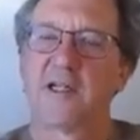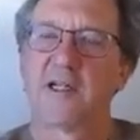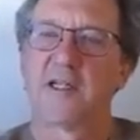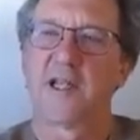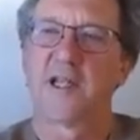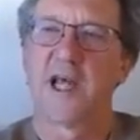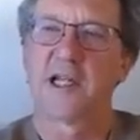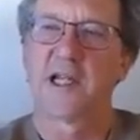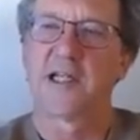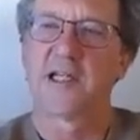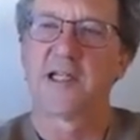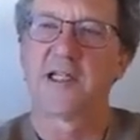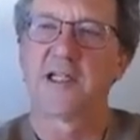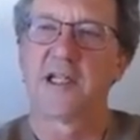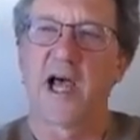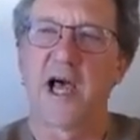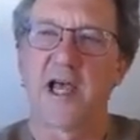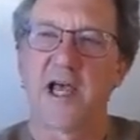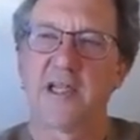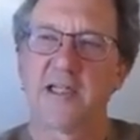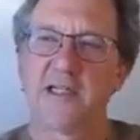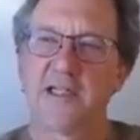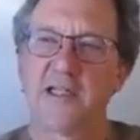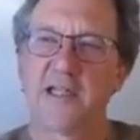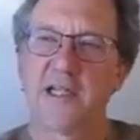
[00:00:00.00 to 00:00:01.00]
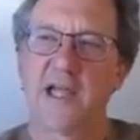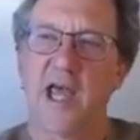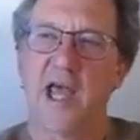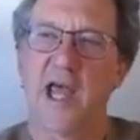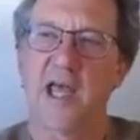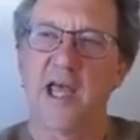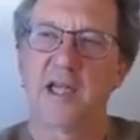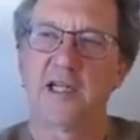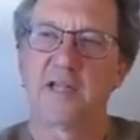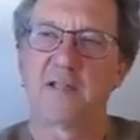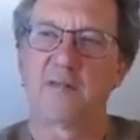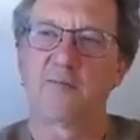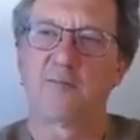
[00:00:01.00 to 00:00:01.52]
that
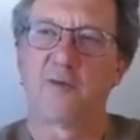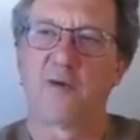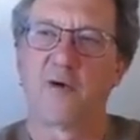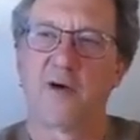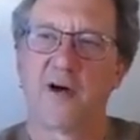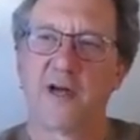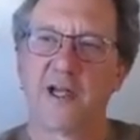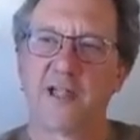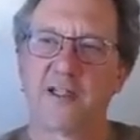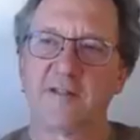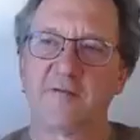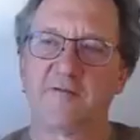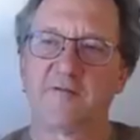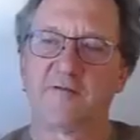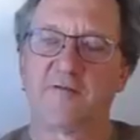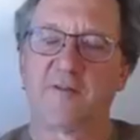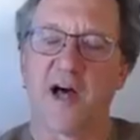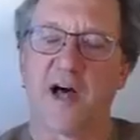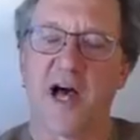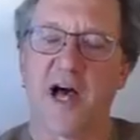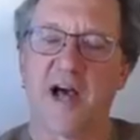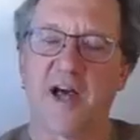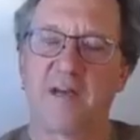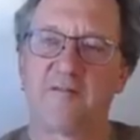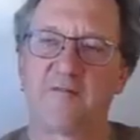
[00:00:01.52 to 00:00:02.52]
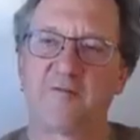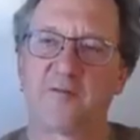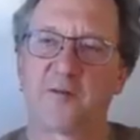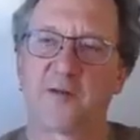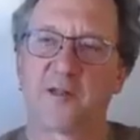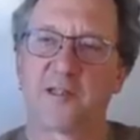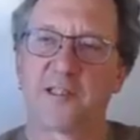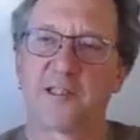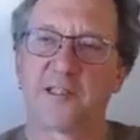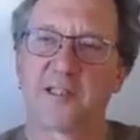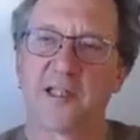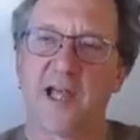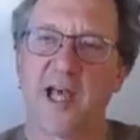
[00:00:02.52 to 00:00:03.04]

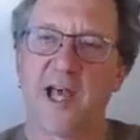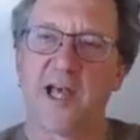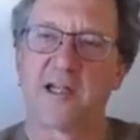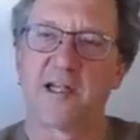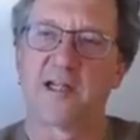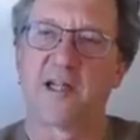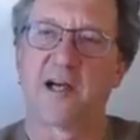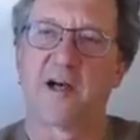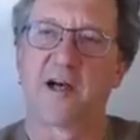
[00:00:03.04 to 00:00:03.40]
98.5%